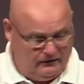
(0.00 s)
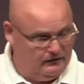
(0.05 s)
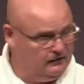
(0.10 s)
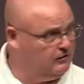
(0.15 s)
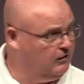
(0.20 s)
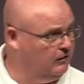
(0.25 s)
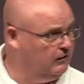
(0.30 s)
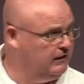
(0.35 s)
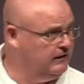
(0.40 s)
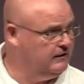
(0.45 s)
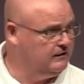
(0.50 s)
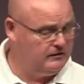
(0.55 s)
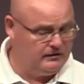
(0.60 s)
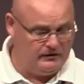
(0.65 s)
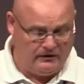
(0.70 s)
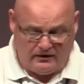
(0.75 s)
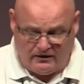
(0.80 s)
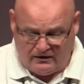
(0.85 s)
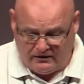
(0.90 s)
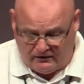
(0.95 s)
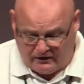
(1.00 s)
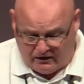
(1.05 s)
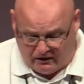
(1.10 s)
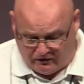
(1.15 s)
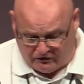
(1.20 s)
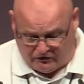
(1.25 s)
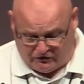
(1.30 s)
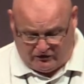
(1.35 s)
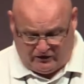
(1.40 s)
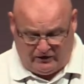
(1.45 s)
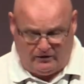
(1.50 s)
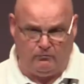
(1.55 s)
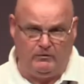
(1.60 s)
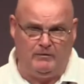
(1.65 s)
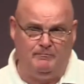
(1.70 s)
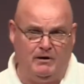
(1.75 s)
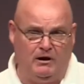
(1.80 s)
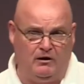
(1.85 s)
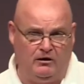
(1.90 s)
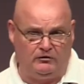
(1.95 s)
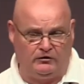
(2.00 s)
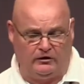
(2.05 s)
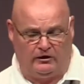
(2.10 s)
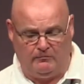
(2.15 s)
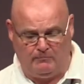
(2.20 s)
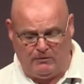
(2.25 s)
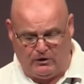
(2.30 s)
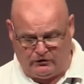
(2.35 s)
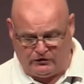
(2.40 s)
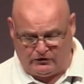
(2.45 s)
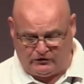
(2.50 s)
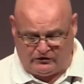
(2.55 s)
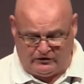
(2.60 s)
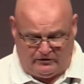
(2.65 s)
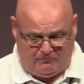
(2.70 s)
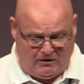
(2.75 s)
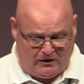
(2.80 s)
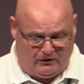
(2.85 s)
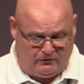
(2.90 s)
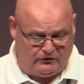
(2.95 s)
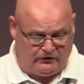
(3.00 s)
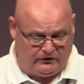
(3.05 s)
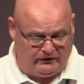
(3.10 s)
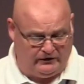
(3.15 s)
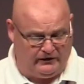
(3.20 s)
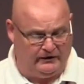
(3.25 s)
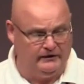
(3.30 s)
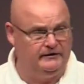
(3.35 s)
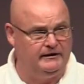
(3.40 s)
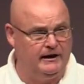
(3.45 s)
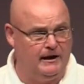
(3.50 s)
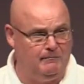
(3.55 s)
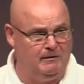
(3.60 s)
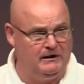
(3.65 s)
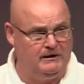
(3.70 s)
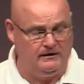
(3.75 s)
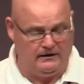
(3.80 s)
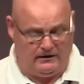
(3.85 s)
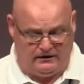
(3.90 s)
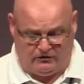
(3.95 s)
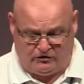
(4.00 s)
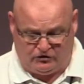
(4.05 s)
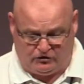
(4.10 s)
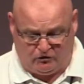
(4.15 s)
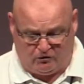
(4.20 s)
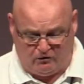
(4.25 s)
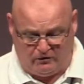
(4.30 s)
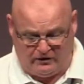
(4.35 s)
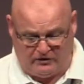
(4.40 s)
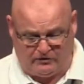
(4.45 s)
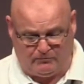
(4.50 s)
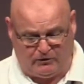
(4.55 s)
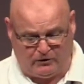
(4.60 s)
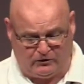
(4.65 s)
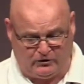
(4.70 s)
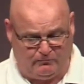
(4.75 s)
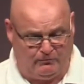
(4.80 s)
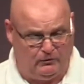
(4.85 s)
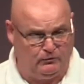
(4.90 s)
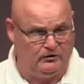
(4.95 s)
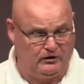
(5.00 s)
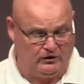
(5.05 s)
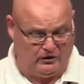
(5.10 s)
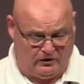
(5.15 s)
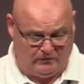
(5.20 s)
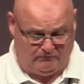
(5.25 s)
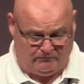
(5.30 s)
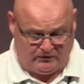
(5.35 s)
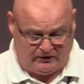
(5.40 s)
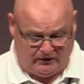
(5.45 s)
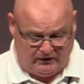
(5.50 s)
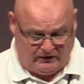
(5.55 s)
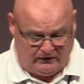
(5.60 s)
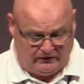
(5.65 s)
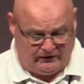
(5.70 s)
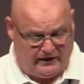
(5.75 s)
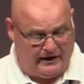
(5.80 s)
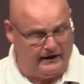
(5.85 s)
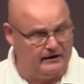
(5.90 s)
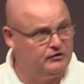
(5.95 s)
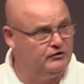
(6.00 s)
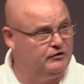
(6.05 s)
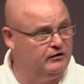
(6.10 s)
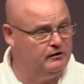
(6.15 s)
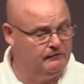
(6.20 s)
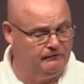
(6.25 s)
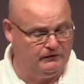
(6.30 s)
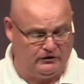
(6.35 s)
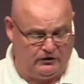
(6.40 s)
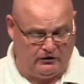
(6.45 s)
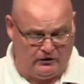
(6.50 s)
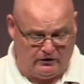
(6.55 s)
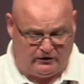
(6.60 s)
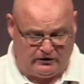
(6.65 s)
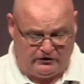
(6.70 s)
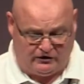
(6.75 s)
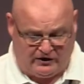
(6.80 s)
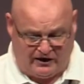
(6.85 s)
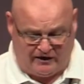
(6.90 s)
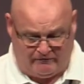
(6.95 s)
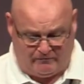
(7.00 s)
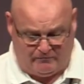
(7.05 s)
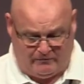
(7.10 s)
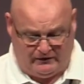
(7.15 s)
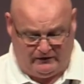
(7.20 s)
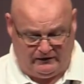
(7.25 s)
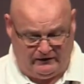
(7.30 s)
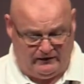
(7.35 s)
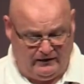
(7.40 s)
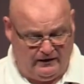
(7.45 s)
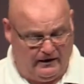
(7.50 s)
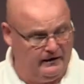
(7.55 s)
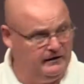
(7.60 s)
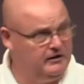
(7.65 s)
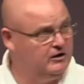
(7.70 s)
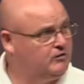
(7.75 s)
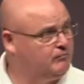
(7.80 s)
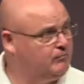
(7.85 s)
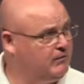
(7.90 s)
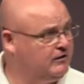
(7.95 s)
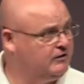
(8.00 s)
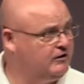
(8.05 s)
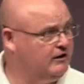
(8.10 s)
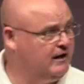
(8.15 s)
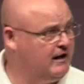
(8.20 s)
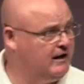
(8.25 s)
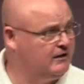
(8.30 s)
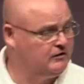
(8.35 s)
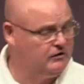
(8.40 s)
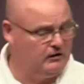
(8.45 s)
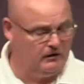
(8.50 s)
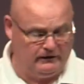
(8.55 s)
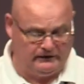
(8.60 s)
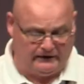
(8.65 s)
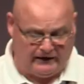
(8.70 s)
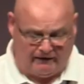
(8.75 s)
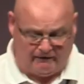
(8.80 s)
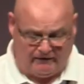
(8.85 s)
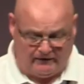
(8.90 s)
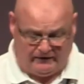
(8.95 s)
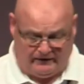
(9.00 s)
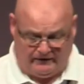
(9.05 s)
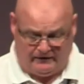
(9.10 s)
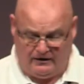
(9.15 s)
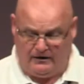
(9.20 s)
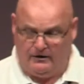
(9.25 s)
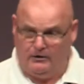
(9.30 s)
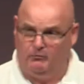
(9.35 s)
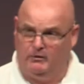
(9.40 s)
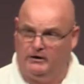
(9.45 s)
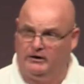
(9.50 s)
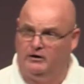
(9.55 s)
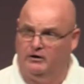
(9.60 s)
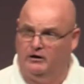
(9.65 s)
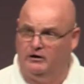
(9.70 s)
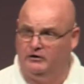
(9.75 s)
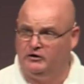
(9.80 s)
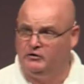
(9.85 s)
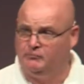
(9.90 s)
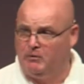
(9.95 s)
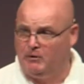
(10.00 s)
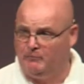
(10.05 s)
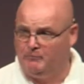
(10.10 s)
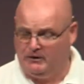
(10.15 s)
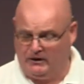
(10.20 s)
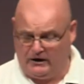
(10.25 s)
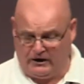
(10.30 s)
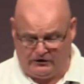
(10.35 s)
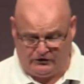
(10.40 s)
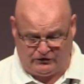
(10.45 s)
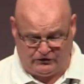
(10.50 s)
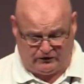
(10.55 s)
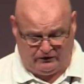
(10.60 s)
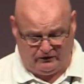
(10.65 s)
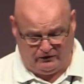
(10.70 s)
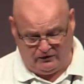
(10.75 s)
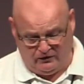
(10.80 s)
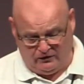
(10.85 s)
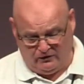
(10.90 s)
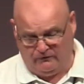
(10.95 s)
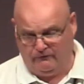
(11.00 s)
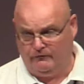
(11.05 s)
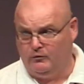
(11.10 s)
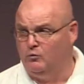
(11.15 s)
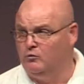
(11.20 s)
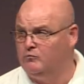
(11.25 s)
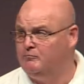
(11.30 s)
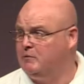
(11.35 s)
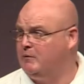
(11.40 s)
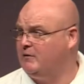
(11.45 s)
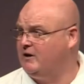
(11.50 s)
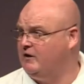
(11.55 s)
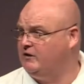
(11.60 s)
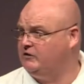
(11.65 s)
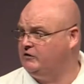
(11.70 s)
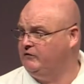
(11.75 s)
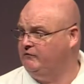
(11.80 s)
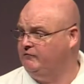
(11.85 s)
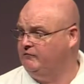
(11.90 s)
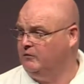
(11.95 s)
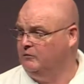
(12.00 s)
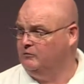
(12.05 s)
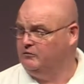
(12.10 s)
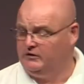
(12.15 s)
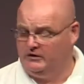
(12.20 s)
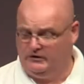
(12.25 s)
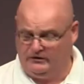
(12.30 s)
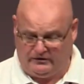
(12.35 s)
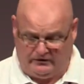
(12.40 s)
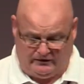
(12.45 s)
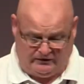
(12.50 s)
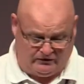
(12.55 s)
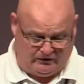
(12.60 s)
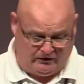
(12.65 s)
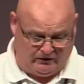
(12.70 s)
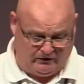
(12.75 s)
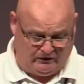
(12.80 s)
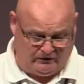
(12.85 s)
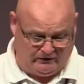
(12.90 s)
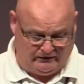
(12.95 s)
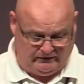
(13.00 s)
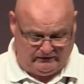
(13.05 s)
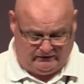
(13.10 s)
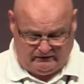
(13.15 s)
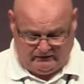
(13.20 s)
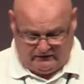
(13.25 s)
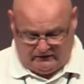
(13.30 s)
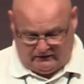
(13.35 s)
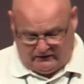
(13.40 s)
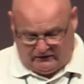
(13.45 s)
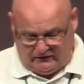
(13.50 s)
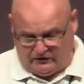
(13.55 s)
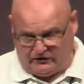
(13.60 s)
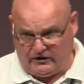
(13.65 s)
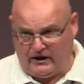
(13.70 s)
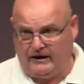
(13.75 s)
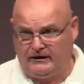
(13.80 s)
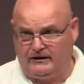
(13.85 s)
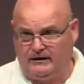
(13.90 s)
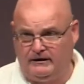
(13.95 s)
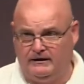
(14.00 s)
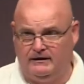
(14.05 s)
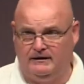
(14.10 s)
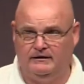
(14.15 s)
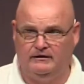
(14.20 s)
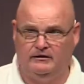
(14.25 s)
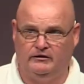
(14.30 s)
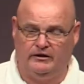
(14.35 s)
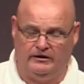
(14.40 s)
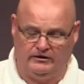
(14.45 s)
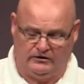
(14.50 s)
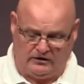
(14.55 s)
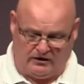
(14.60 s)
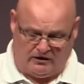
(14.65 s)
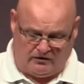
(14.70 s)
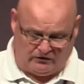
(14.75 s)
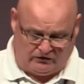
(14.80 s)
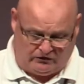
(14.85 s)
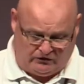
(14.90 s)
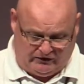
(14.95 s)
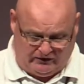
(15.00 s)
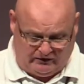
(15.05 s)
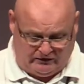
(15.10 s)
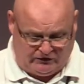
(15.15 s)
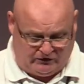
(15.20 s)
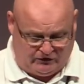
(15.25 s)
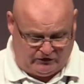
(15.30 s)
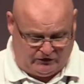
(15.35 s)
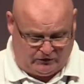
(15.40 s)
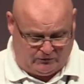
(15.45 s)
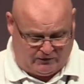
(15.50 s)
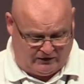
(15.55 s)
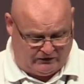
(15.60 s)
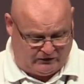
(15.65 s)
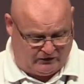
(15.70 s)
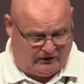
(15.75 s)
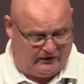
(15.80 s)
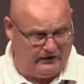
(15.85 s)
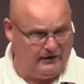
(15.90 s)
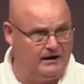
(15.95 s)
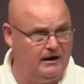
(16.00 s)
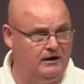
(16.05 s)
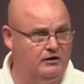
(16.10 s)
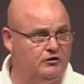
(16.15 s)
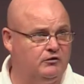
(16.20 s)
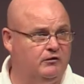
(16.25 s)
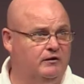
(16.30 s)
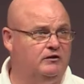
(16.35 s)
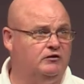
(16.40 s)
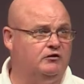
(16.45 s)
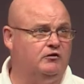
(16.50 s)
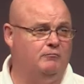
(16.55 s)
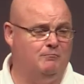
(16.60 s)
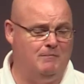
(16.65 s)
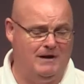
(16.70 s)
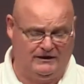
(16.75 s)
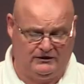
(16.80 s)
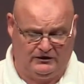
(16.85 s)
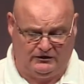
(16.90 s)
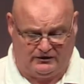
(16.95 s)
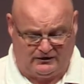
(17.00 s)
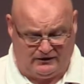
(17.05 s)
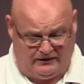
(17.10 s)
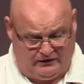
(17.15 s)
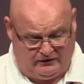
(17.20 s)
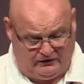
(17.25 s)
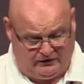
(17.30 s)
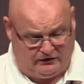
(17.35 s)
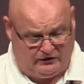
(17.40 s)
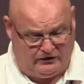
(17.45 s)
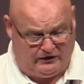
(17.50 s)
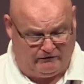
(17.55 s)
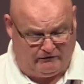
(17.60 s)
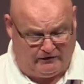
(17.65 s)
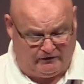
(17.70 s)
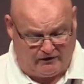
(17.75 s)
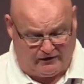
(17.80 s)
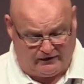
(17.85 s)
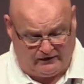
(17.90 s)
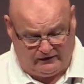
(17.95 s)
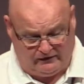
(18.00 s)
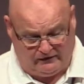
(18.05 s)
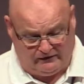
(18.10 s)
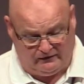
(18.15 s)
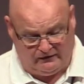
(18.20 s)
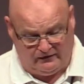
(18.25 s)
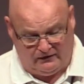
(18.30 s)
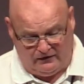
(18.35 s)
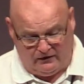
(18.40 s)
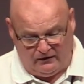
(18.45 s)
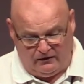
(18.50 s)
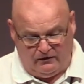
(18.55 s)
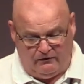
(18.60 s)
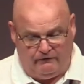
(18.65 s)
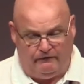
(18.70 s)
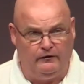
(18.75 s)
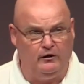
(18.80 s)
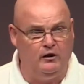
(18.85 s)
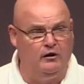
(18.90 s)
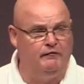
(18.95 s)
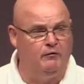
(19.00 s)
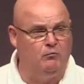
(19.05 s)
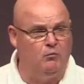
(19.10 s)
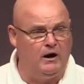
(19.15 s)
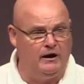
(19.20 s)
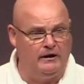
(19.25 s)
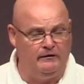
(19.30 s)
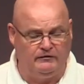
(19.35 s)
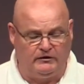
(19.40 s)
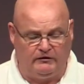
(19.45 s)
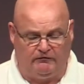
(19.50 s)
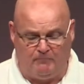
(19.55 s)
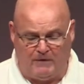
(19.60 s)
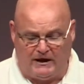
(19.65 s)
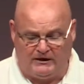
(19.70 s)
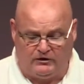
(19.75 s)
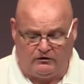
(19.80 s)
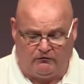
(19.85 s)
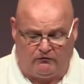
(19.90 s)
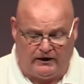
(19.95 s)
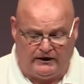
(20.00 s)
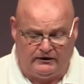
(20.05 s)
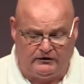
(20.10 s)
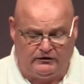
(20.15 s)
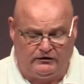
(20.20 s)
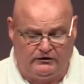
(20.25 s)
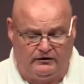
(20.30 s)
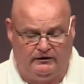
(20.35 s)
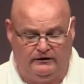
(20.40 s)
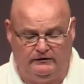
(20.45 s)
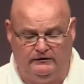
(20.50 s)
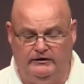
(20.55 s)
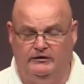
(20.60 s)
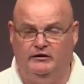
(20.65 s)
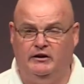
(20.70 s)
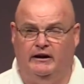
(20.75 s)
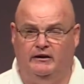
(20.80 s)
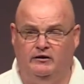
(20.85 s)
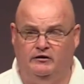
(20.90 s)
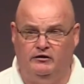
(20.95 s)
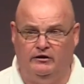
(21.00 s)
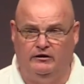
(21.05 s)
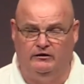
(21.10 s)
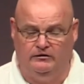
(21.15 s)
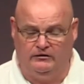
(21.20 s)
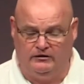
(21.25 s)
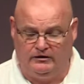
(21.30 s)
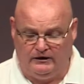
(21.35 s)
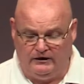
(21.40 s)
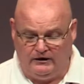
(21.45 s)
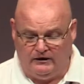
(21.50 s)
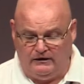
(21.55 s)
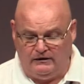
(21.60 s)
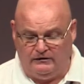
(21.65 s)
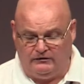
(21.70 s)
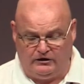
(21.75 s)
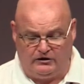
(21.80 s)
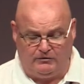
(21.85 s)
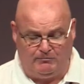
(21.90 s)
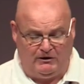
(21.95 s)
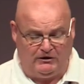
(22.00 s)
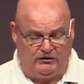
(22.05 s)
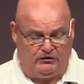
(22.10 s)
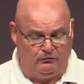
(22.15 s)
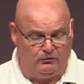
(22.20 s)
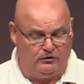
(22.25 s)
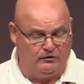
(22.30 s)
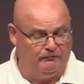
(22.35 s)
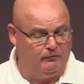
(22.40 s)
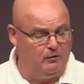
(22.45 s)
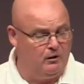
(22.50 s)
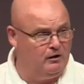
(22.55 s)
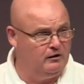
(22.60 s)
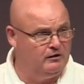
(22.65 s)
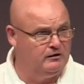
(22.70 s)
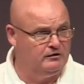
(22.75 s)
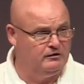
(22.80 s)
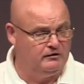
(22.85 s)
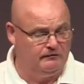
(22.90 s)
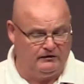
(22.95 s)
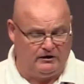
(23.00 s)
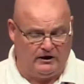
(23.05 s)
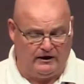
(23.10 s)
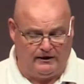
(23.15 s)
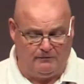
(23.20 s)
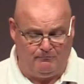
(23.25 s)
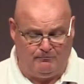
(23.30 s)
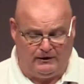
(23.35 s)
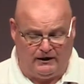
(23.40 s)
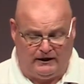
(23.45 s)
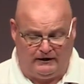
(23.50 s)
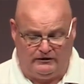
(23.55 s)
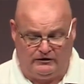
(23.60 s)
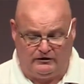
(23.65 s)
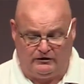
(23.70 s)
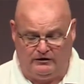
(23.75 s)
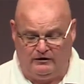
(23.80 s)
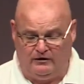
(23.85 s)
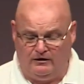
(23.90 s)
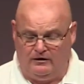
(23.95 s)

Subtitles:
Colleagues, last year we passed an emergency motion condemning in the strongest possible terms the action of the Turkish government and expressing our solidarity with the Kurdish population of all progressive forces in Turkey. Sadly, since last year the situation in the country has dramatically deteriorated. Further waves of mass arrests, detentions, dismissals of workers have taken place,